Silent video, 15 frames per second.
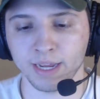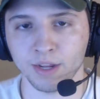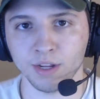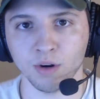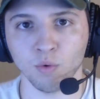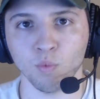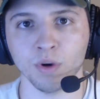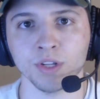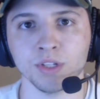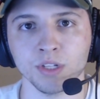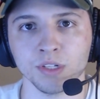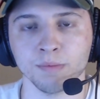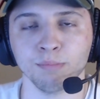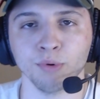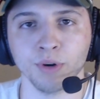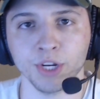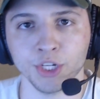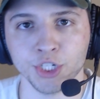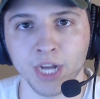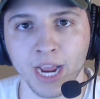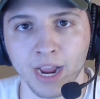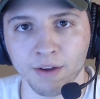what does this
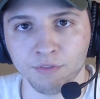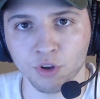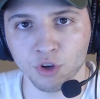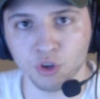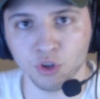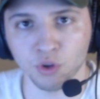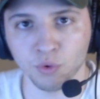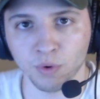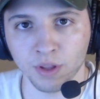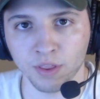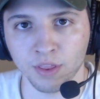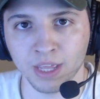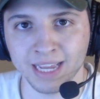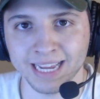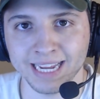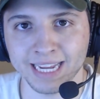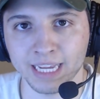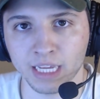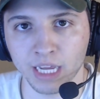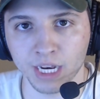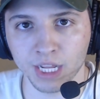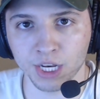bridge have to do with
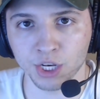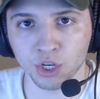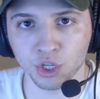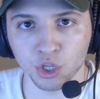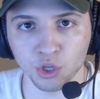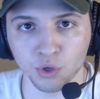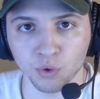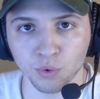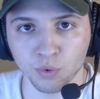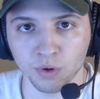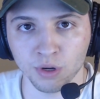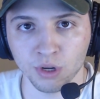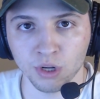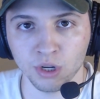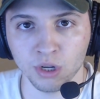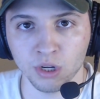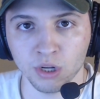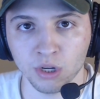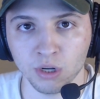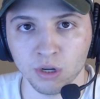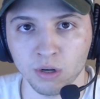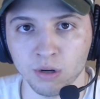getting you
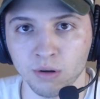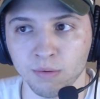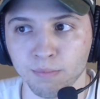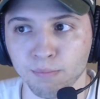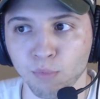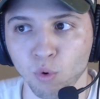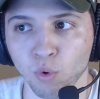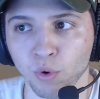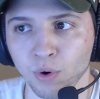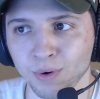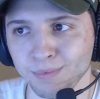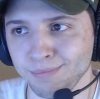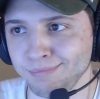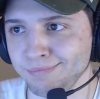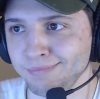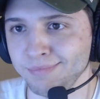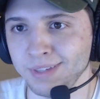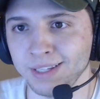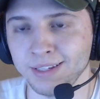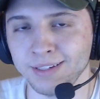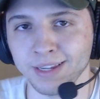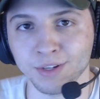more
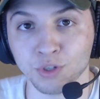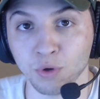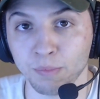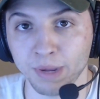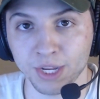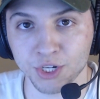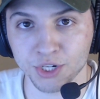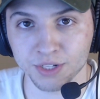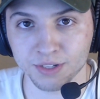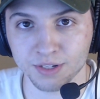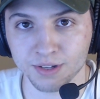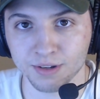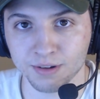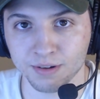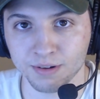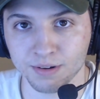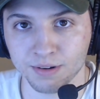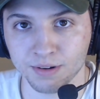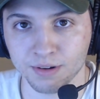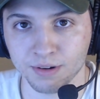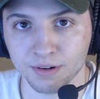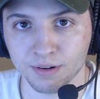dental patients,
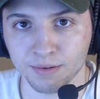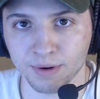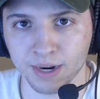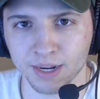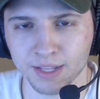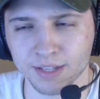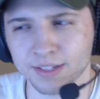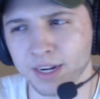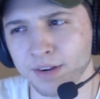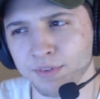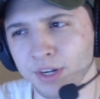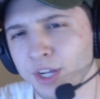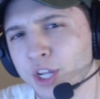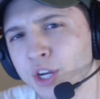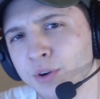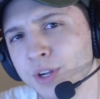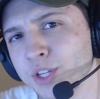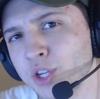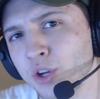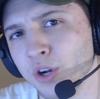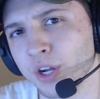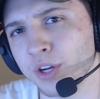right? And that's kind of like a curious
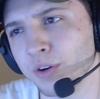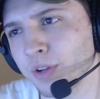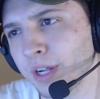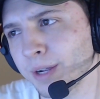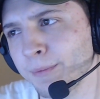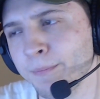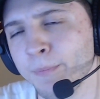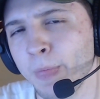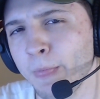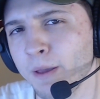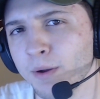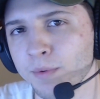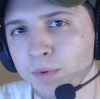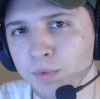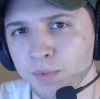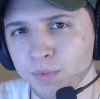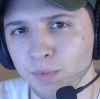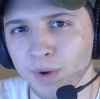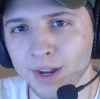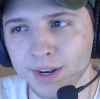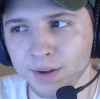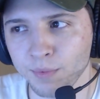hook, and you're like, well,
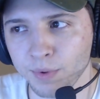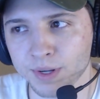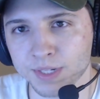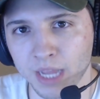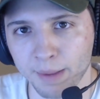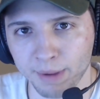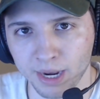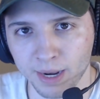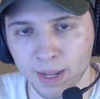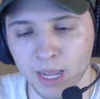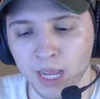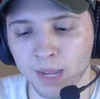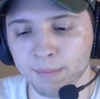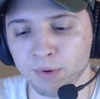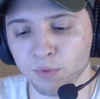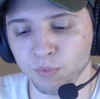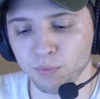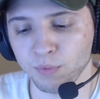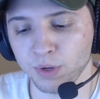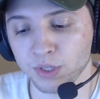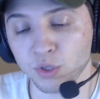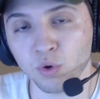what? What does that mean? But
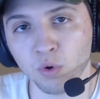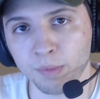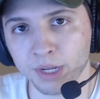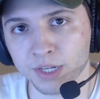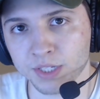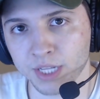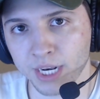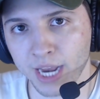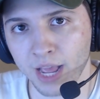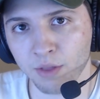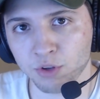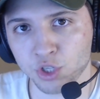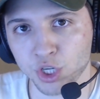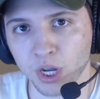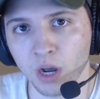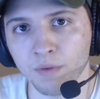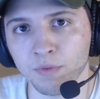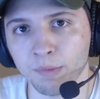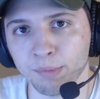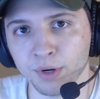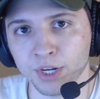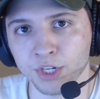it's cool because the analogy of the
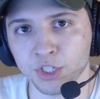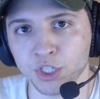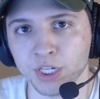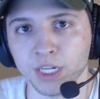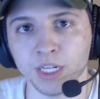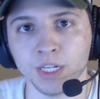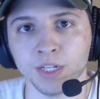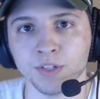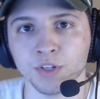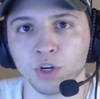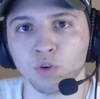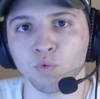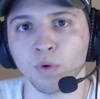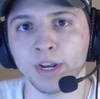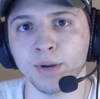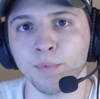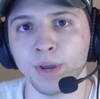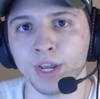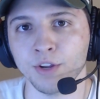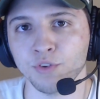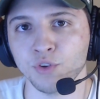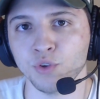bridge is a great
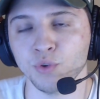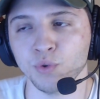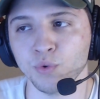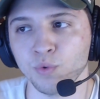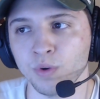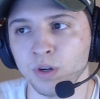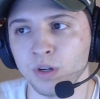way to